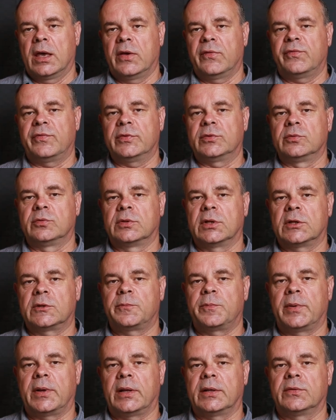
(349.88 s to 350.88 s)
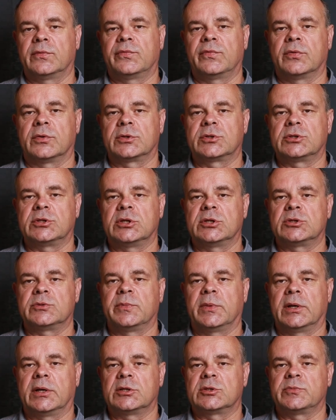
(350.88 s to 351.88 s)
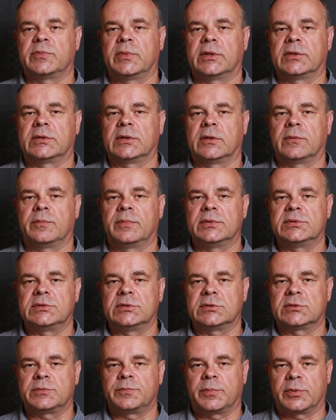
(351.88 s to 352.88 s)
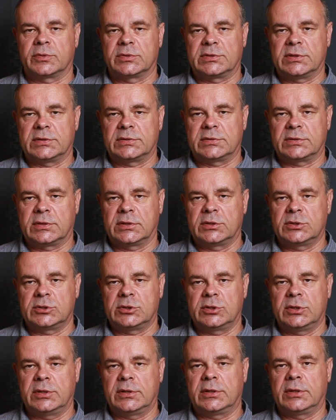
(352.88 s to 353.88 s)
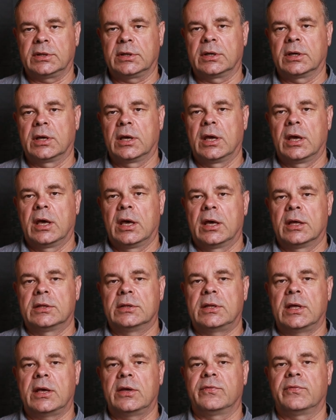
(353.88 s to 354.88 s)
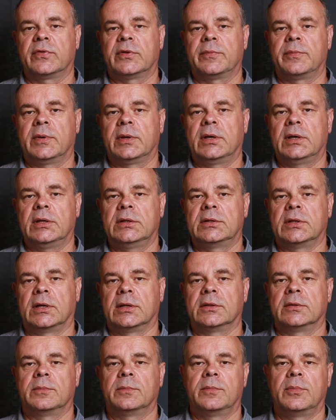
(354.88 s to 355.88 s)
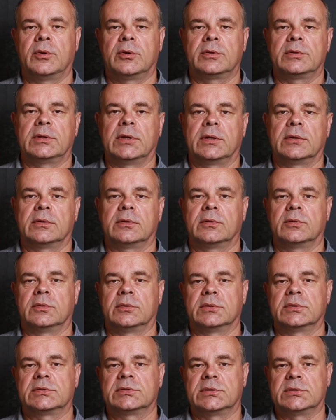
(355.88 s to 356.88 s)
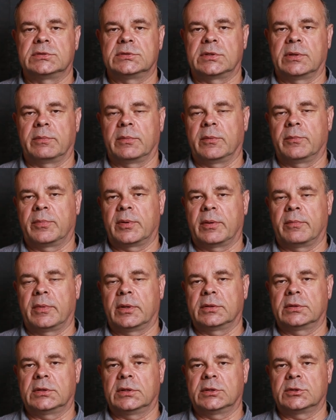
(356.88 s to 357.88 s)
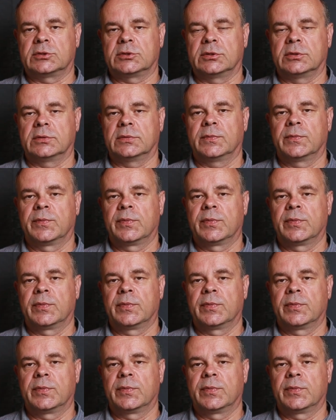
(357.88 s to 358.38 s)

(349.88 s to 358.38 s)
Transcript: If we do not plan for change management and business process reengineering, they will be hidden burden on system implementation.